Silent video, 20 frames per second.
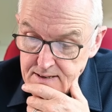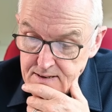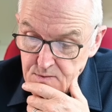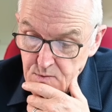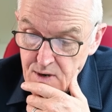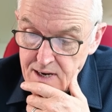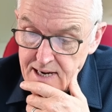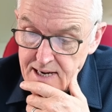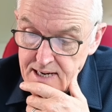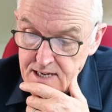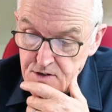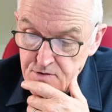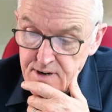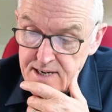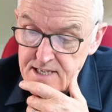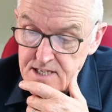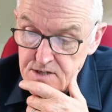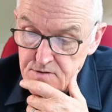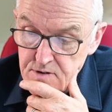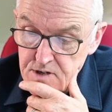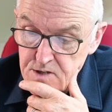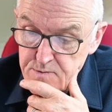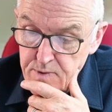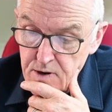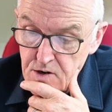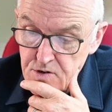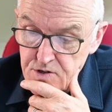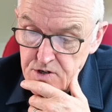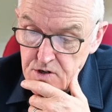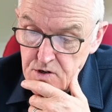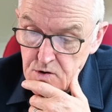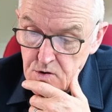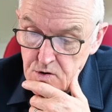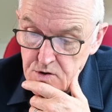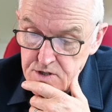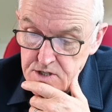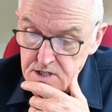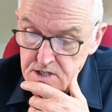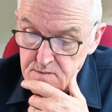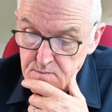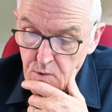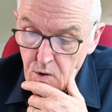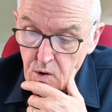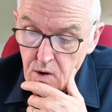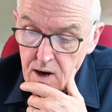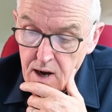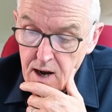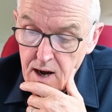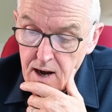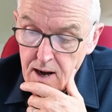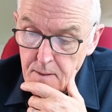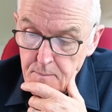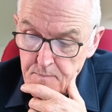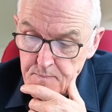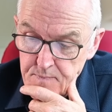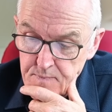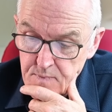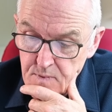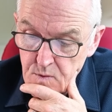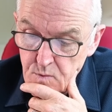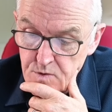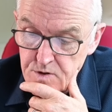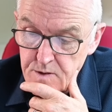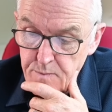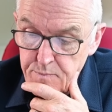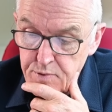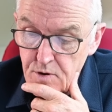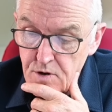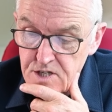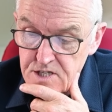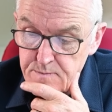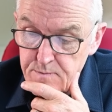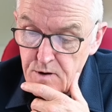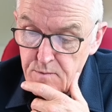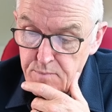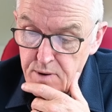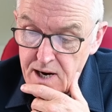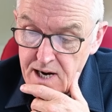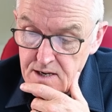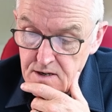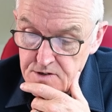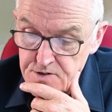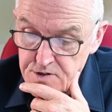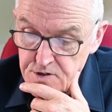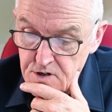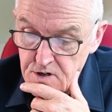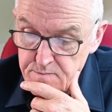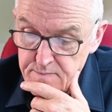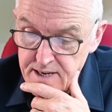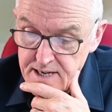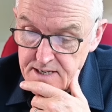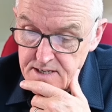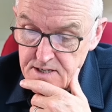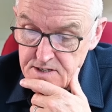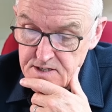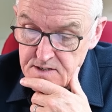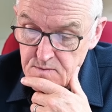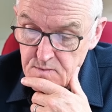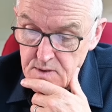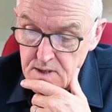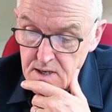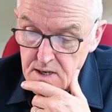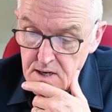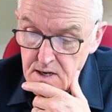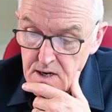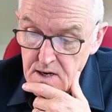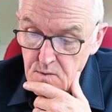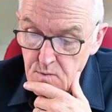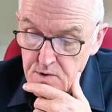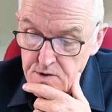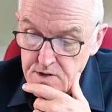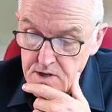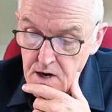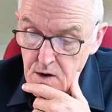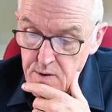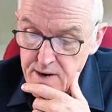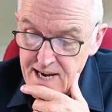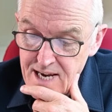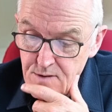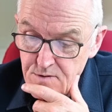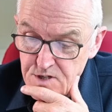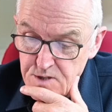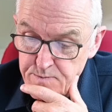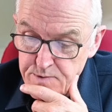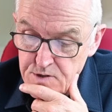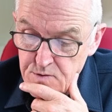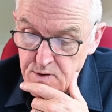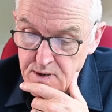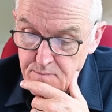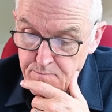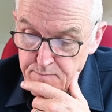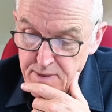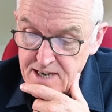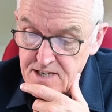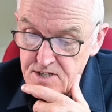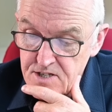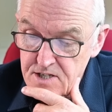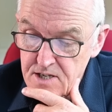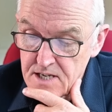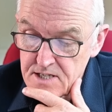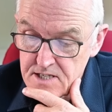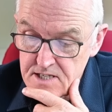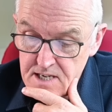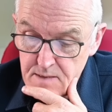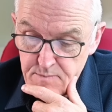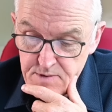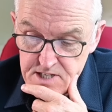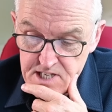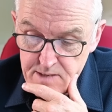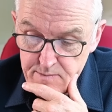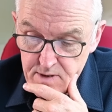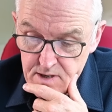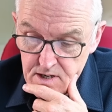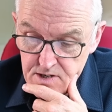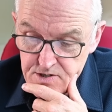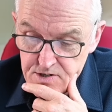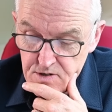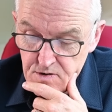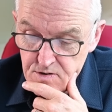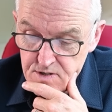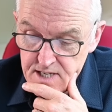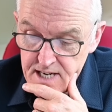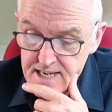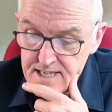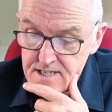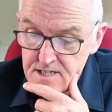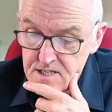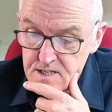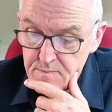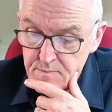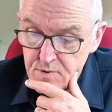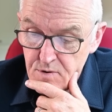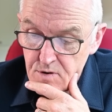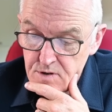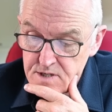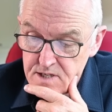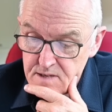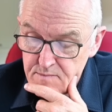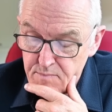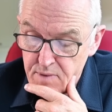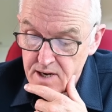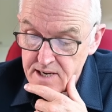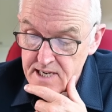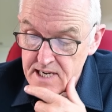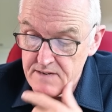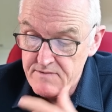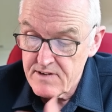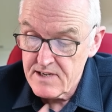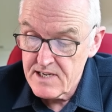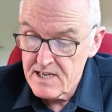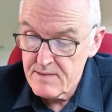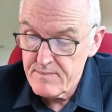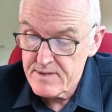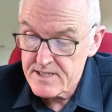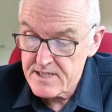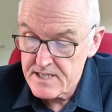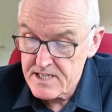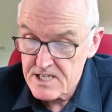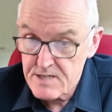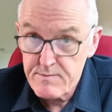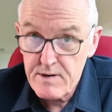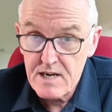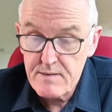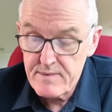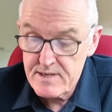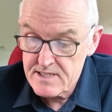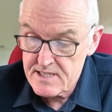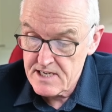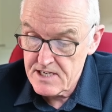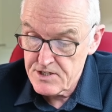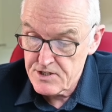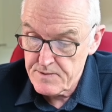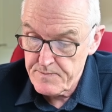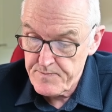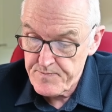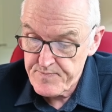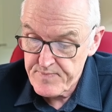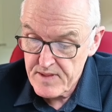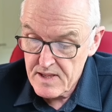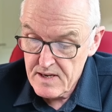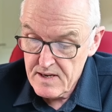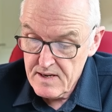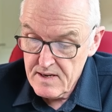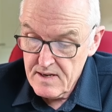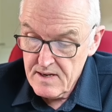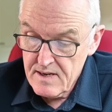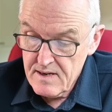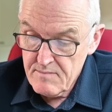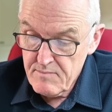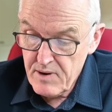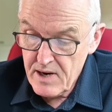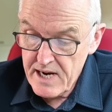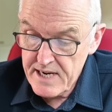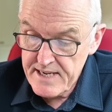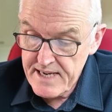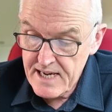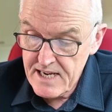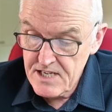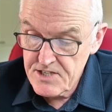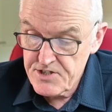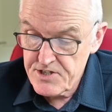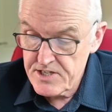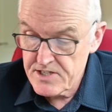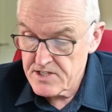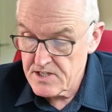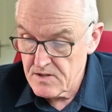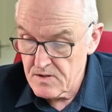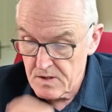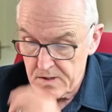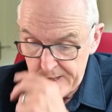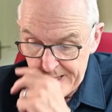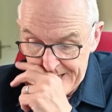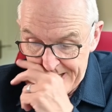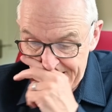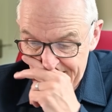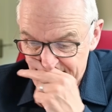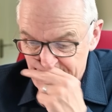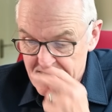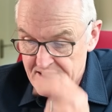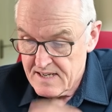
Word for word: where greater exposure causes more harm, with a plausible biological mechanism, with coherence between bench science and epidemiological data supported by even limited experimentation, by analogy to other